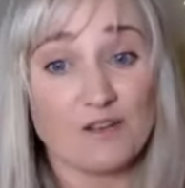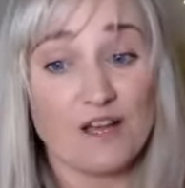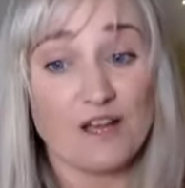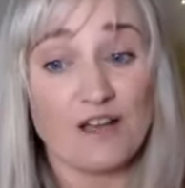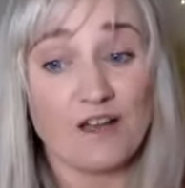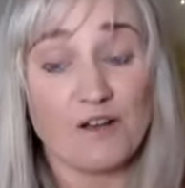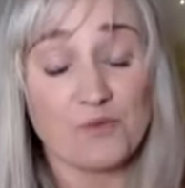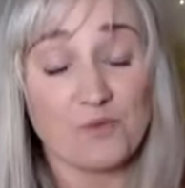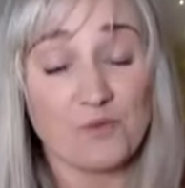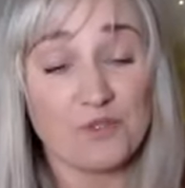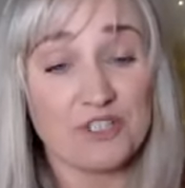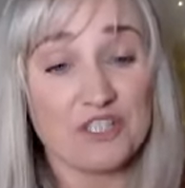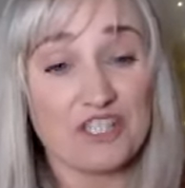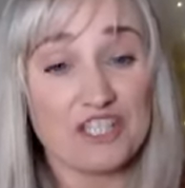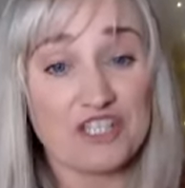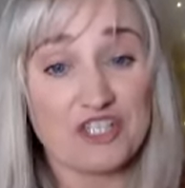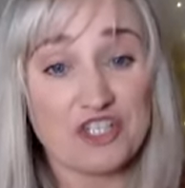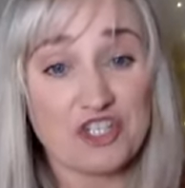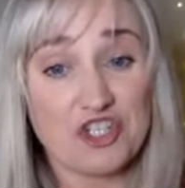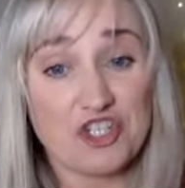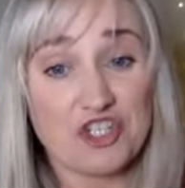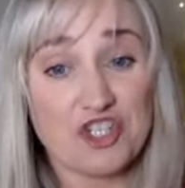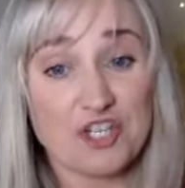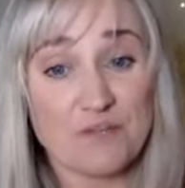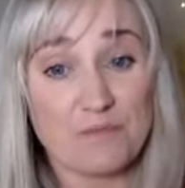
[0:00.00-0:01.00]

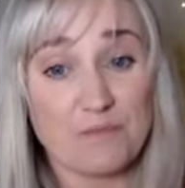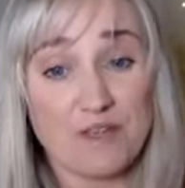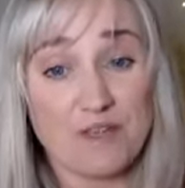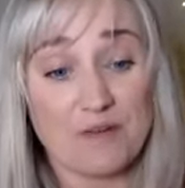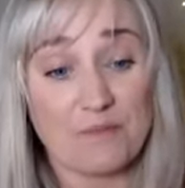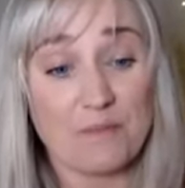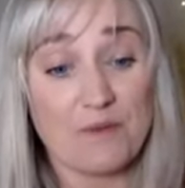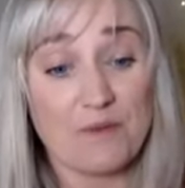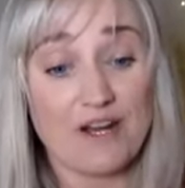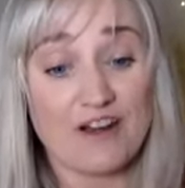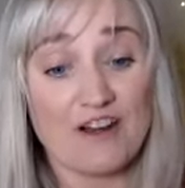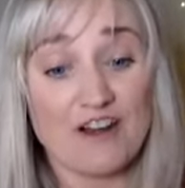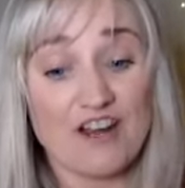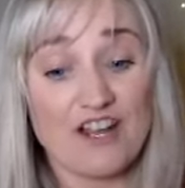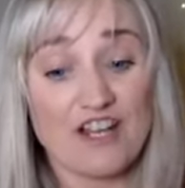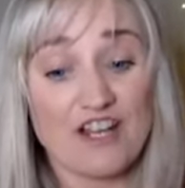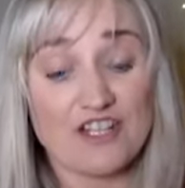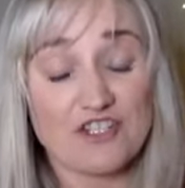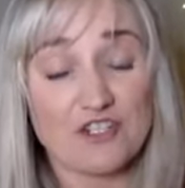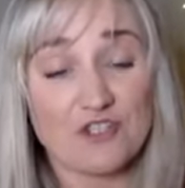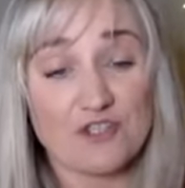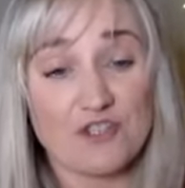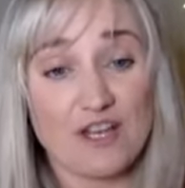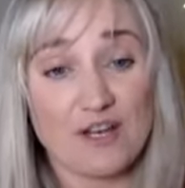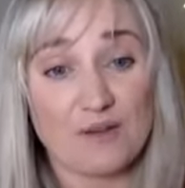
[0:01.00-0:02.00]
relationship and marriage.
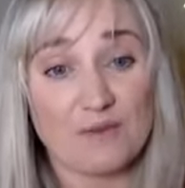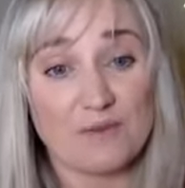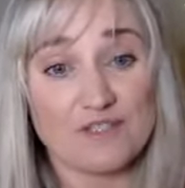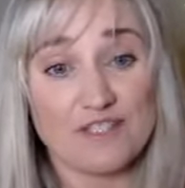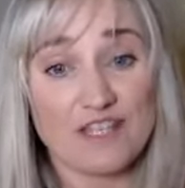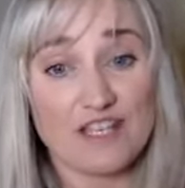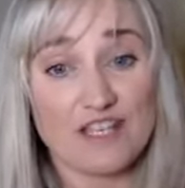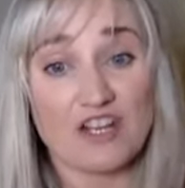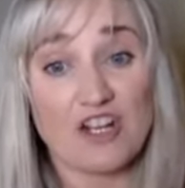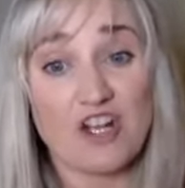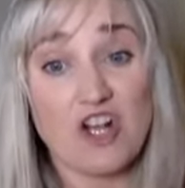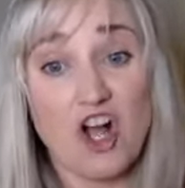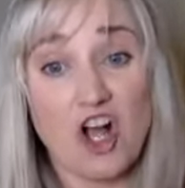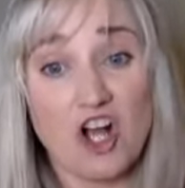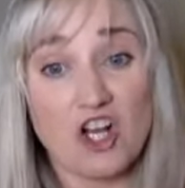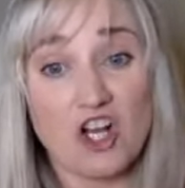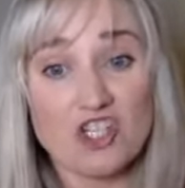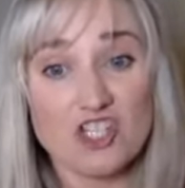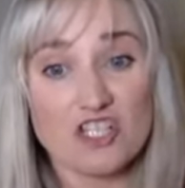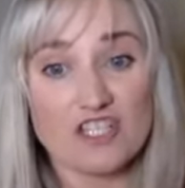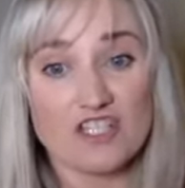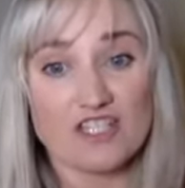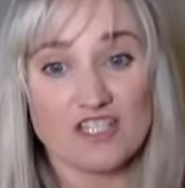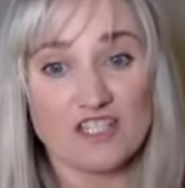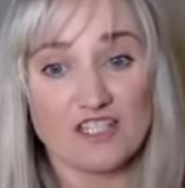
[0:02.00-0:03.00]
So that was like a
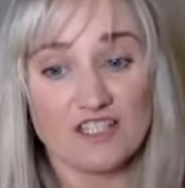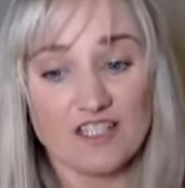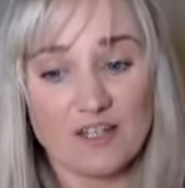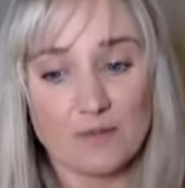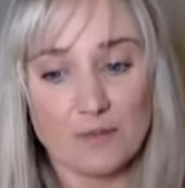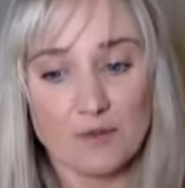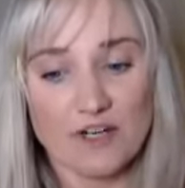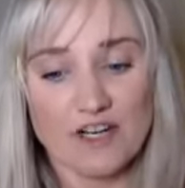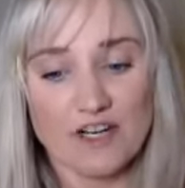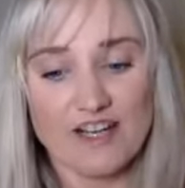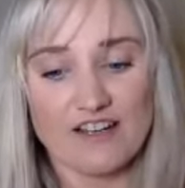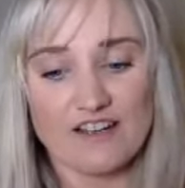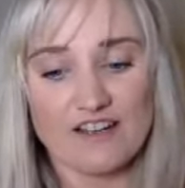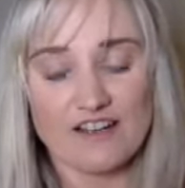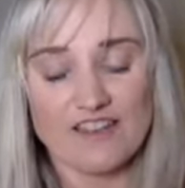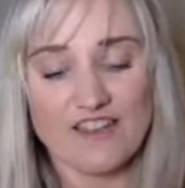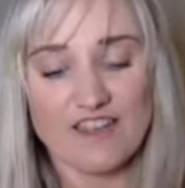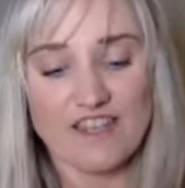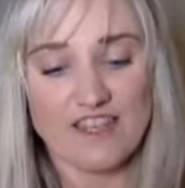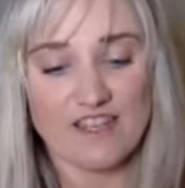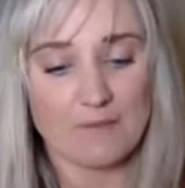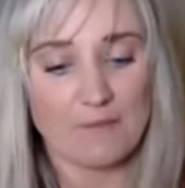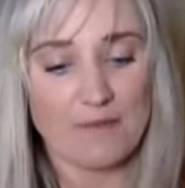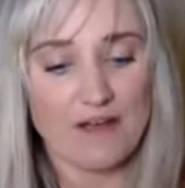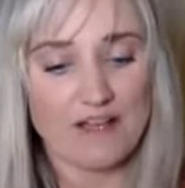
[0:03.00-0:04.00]
conscious, deliberate
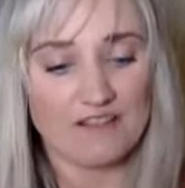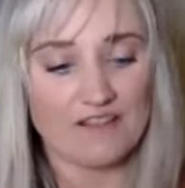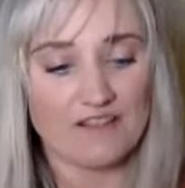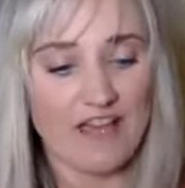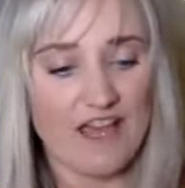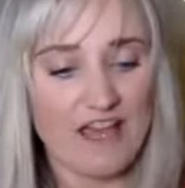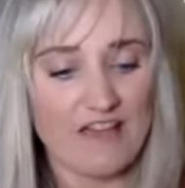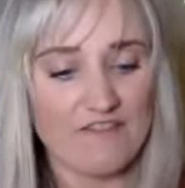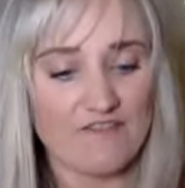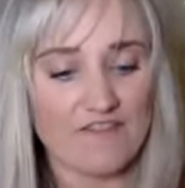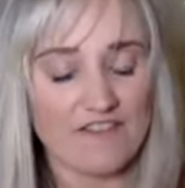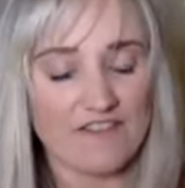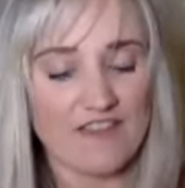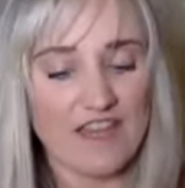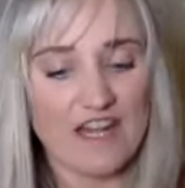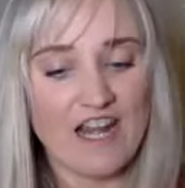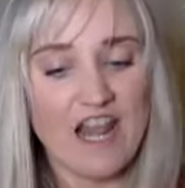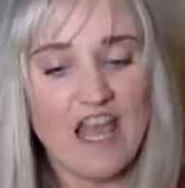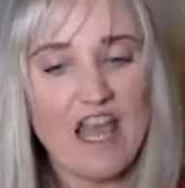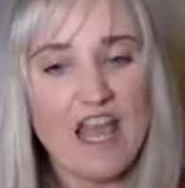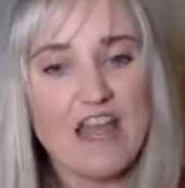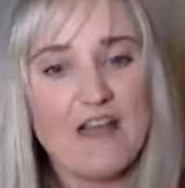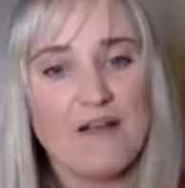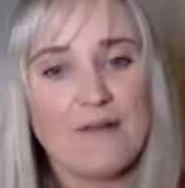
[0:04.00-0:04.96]
thing in my life. And then